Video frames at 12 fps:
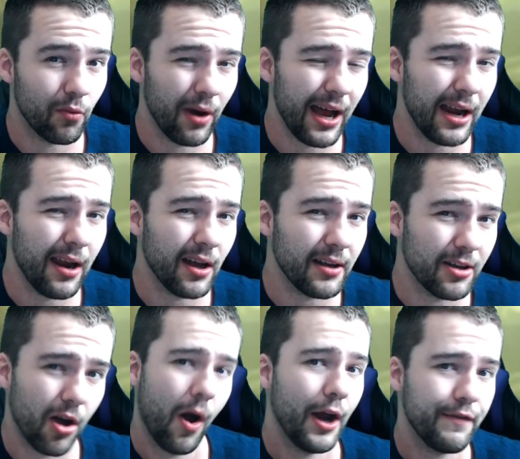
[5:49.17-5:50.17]
Well, I
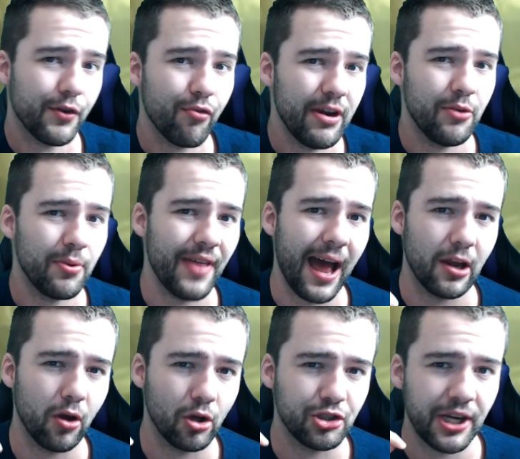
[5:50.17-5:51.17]
kind of agreed with that
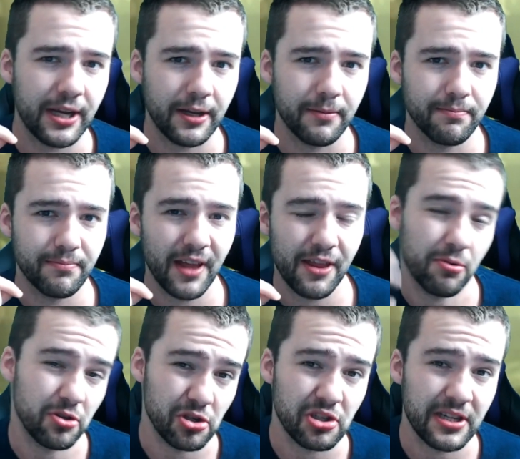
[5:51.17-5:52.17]
logic, that they
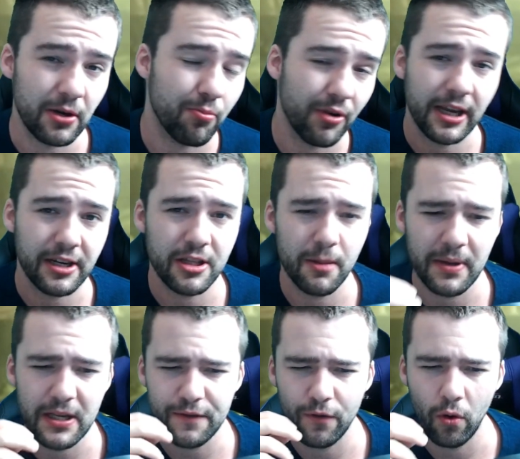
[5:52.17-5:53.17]
would just still bring it to the
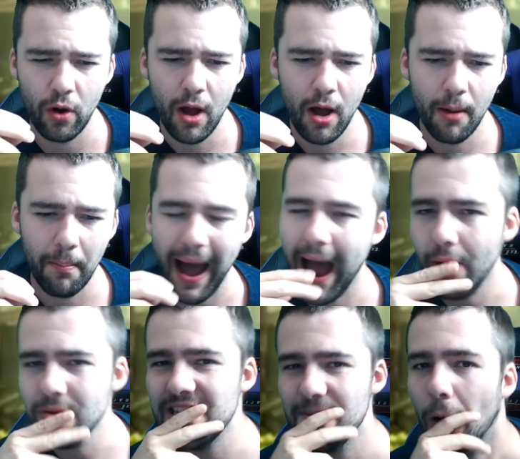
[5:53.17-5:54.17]
PS4, but
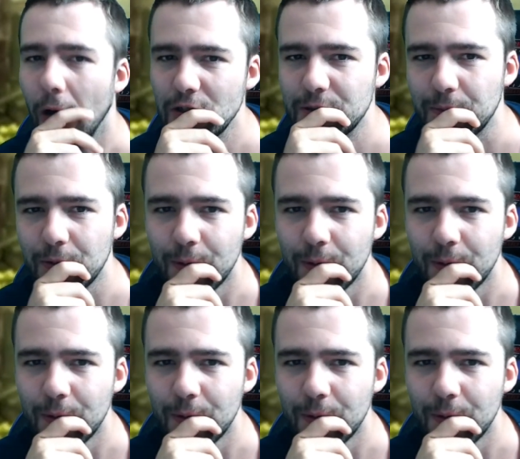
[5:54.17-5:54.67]
how is it possible?